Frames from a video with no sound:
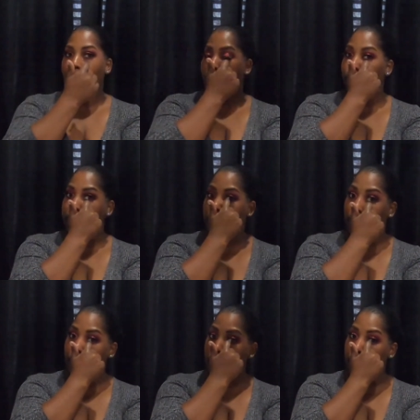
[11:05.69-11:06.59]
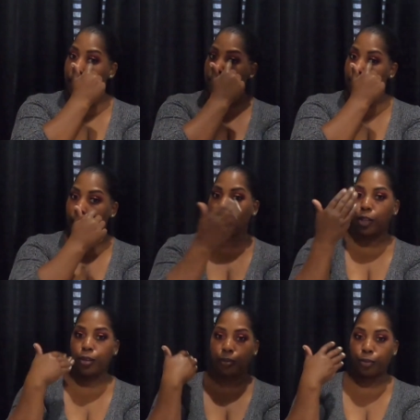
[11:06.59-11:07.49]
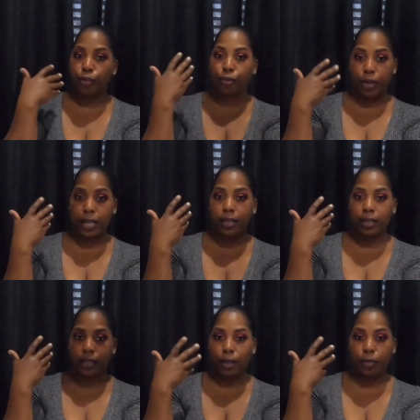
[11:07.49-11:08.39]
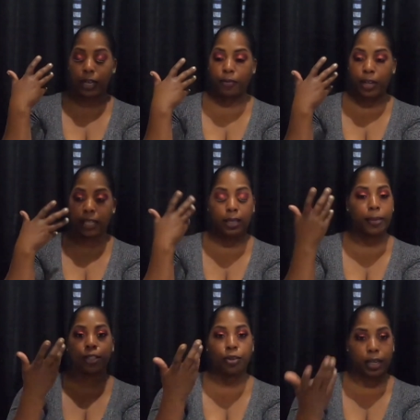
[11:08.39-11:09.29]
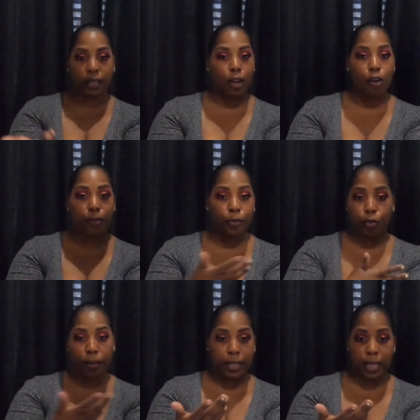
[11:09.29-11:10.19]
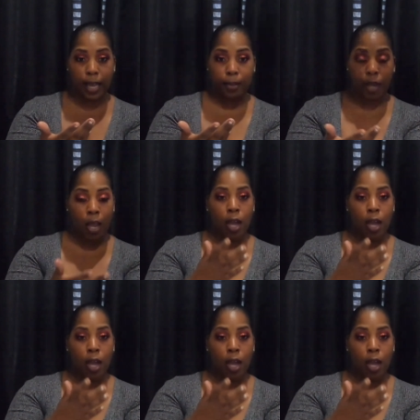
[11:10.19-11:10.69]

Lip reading: And what slugging is like when you greased or whatever, because I'm not trying to look old before my time.